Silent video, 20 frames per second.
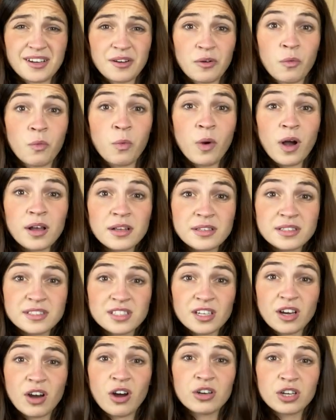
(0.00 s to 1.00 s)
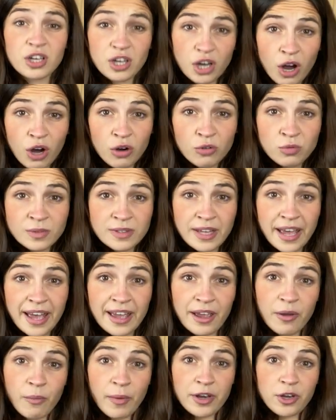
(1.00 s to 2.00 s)
whilst on a cold
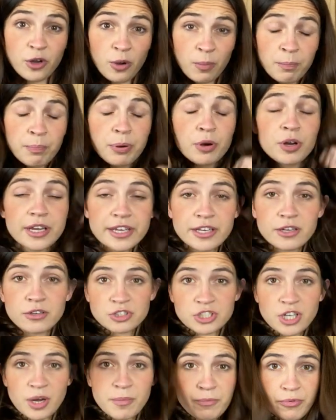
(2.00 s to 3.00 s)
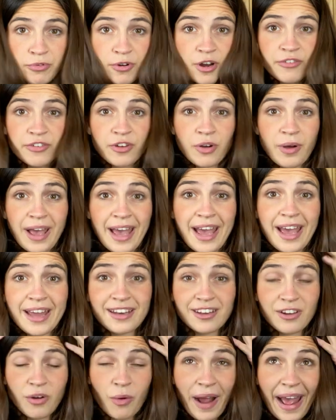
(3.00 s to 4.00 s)
day when you're pulling your jumper over your head
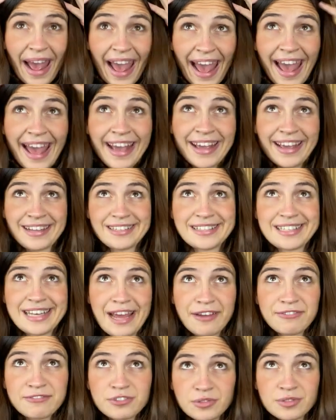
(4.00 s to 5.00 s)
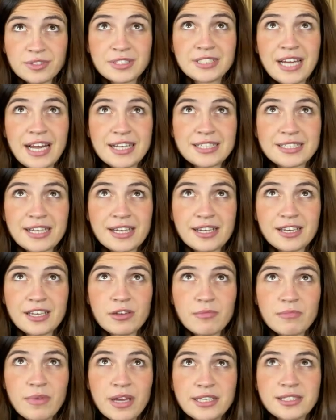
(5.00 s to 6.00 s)
and your hair gets left all static, you
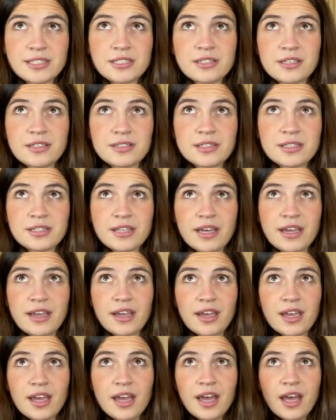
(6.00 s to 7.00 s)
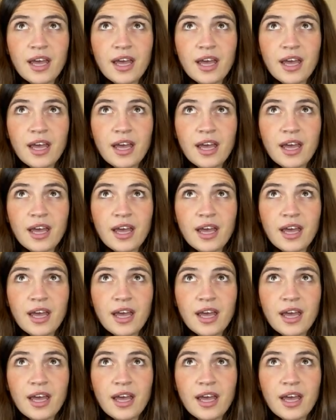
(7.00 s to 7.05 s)
may start to think,